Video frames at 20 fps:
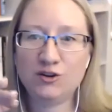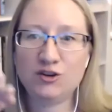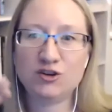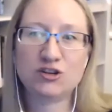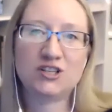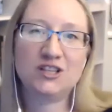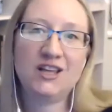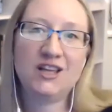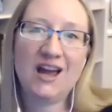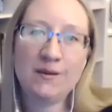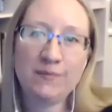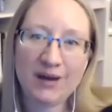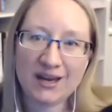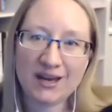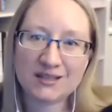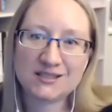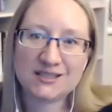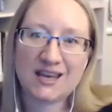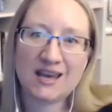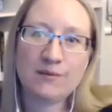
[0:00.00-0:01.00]
your
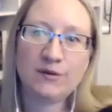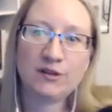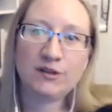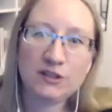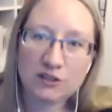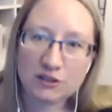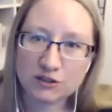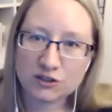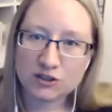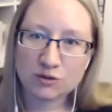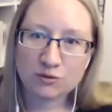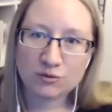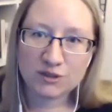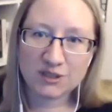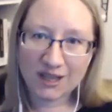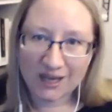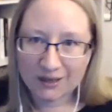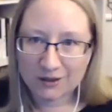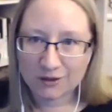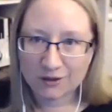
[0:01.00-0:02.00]
climax came a little too
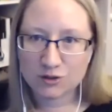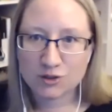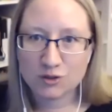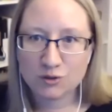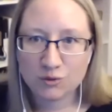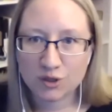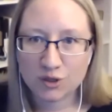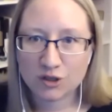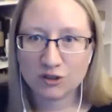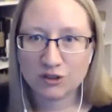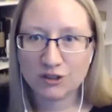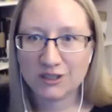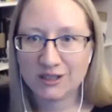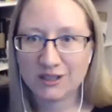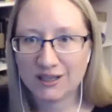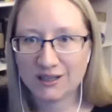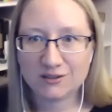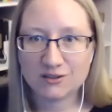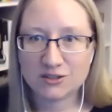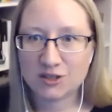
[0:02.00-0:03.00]
late or too
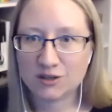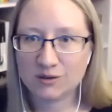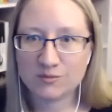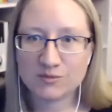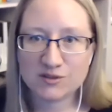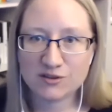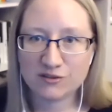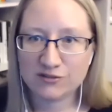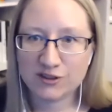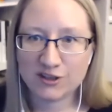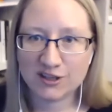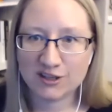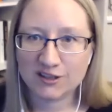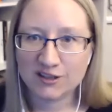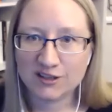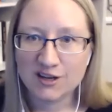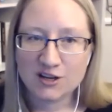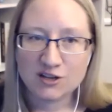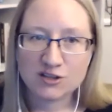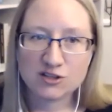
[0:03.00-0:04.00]
early in terms of your
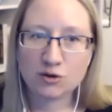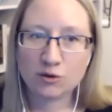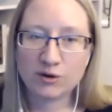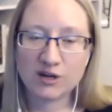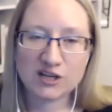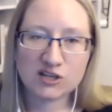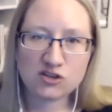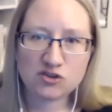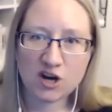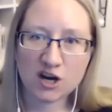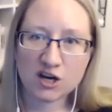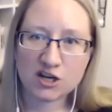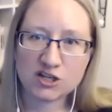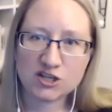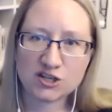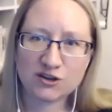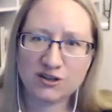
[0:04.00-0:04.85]
story structure,